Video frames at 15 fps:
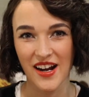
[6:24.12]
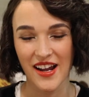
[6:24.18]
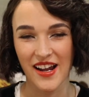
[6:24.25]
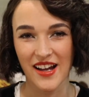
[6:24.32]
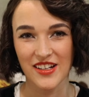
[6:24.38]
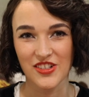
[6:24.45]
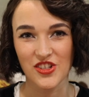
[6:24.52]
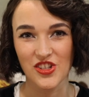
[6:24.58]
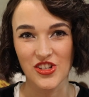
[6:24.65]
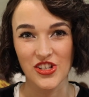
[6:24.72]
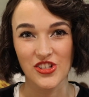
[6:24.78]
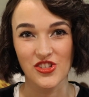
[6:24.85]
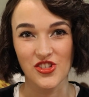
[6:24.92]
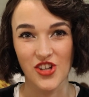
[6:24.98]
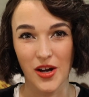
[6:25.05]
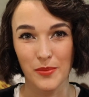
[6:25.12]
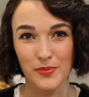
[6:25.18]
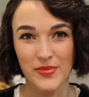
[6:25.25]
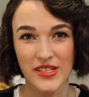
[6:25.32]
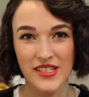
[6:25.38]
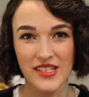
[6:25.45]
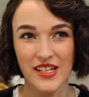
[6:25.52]
and she
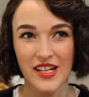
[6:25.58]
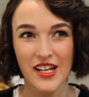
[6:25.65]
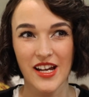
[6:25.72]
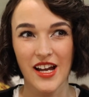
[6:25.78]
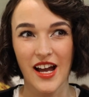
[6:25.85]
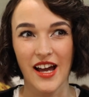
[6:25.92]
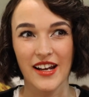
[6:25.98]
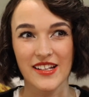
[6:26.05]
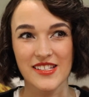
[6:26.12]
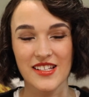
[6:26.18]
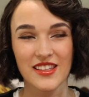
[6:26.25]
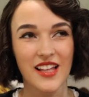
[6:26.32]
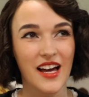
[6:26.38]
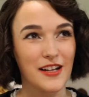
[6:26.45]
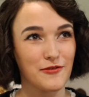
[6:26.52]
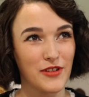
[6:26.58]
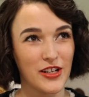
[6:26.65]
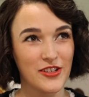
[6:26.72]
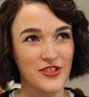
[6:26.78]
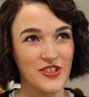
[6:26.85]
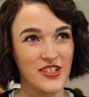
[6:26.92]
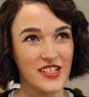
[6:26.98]
jumps and has a lot of
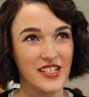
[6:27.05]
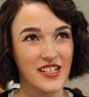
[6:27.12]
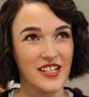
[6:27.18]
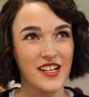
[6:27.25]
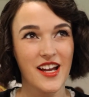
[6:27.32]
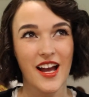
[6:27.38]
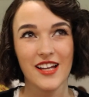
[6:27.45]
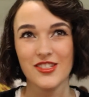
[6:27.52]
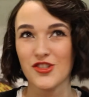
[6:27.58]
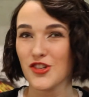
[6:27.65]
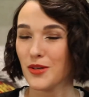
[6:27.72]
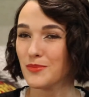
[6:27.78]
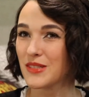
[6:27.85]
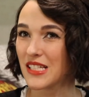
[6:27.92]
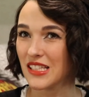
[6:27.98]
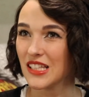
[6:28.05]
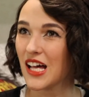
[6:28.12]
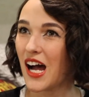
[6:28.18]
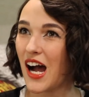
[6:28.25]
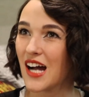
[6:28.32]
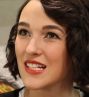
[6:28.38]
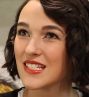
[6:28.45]
energy and jumps a
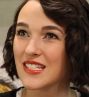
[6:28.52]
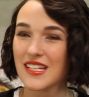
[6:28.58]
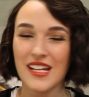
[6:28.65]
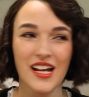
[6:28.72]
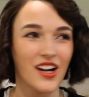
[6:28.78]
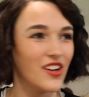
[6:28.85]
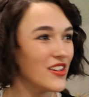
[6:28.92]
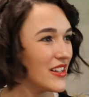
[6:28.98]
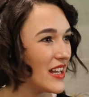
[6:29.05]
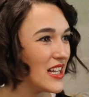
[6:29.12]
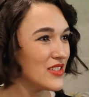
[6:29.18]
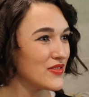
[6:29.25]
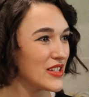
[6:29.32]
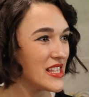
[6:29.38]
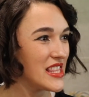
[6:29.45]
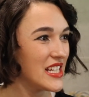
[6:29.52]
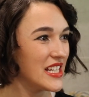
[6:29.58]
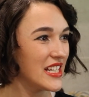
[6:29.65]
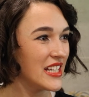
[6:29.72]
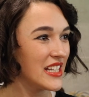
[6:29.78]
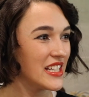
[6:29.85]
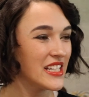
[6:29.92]
lot on
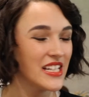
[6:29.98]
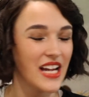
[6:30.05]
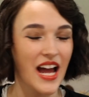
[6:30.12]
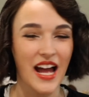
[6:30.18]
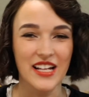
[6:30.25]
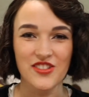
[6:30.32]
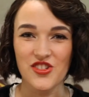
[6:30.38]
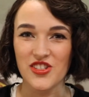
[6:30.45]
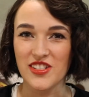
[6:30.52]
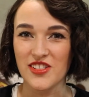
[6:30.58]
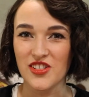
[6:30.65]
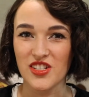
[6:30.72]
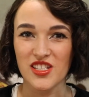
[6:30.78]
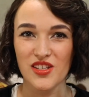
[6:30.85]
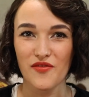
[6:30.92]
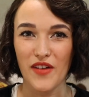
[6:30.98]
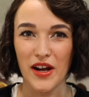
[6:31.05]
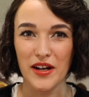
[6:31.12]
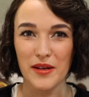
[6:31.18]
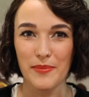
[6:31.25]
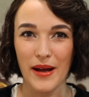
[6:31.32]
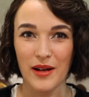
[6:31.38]
everything. And she's just a
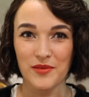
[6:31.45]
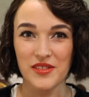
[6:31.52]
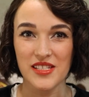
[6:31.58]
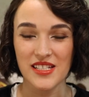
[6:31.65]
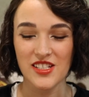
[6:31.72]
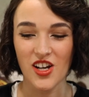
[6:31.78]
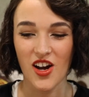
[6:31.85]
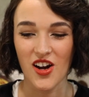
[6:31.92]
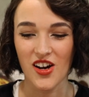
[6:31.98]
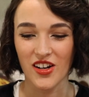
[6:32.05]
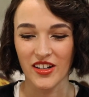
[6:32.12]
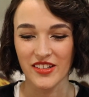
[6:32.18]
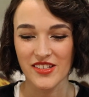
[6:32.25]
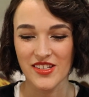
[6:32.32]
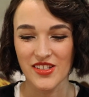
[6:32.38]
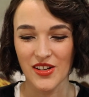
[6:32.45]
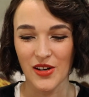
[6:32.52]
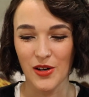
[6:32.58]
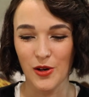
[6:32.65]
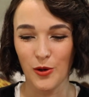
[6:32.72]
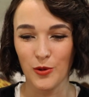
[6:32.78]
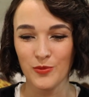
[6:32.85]
very bouncy dog.
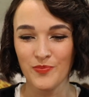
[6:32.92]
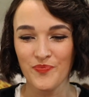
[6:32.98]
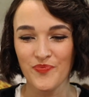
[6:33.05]
So